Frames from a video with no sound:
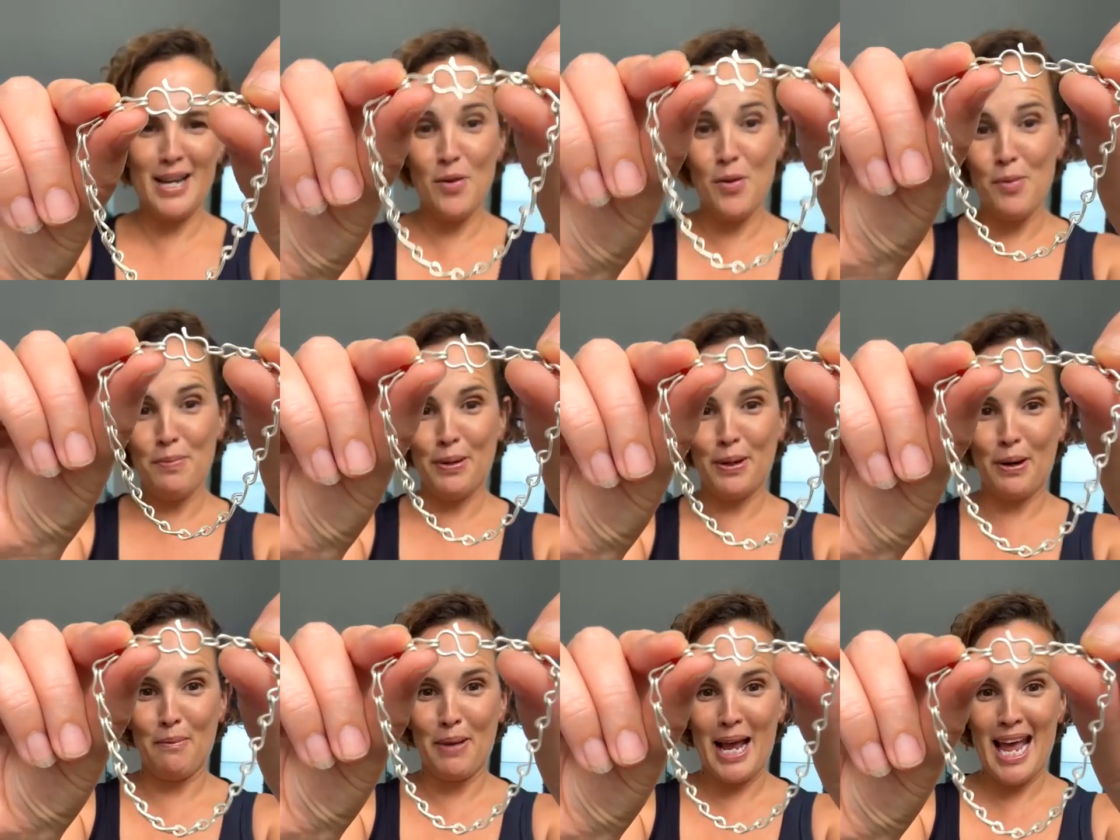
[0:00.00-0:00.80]
Or put it
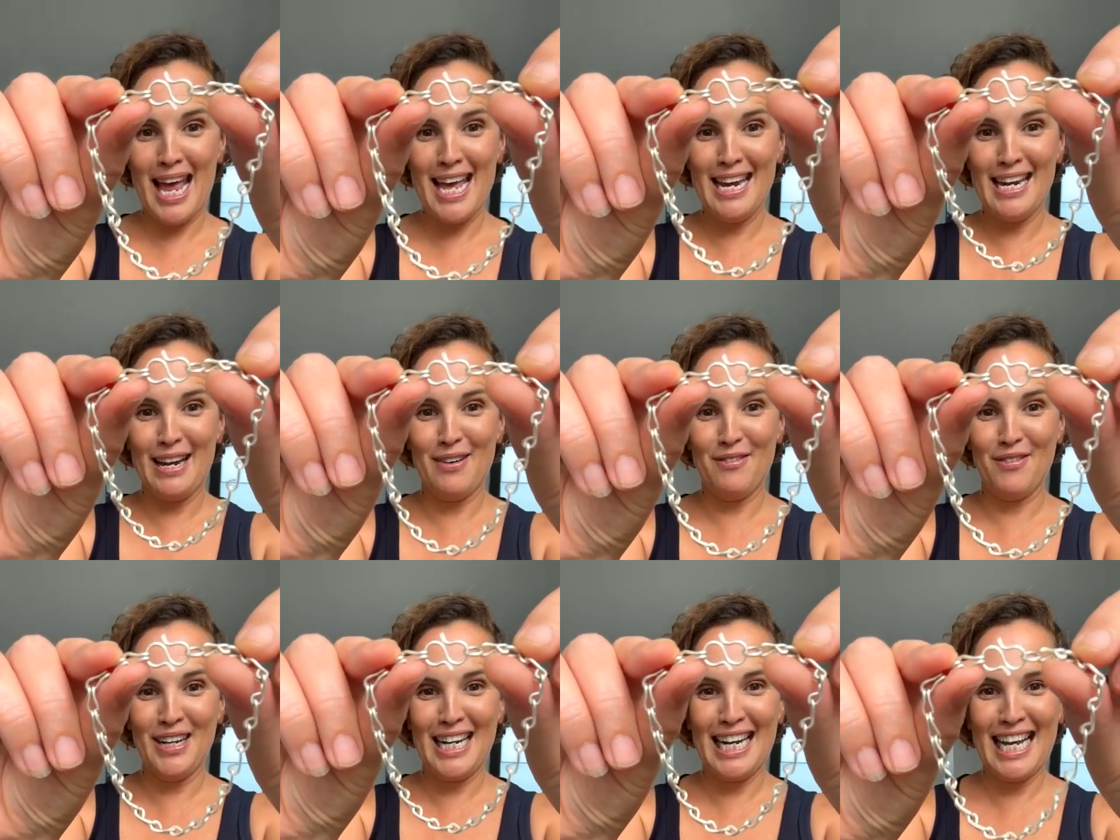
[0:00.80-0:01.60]
on my head,
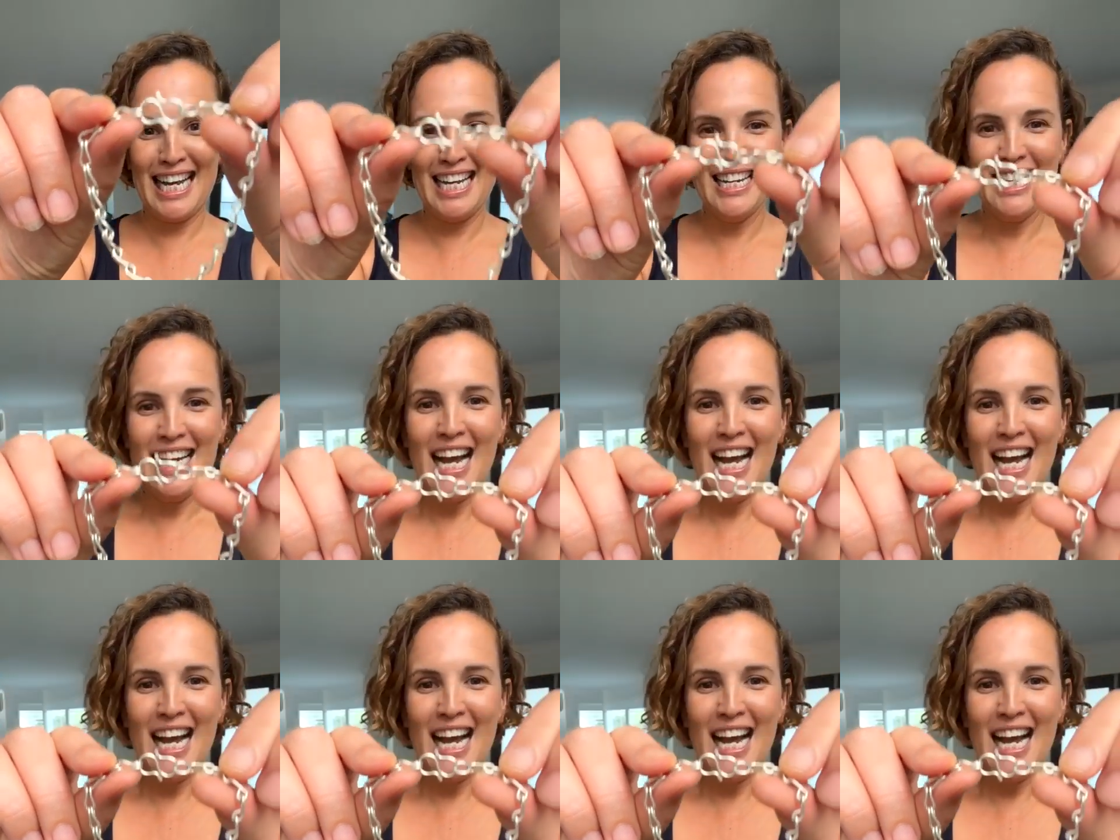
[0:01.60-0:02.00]
infinity.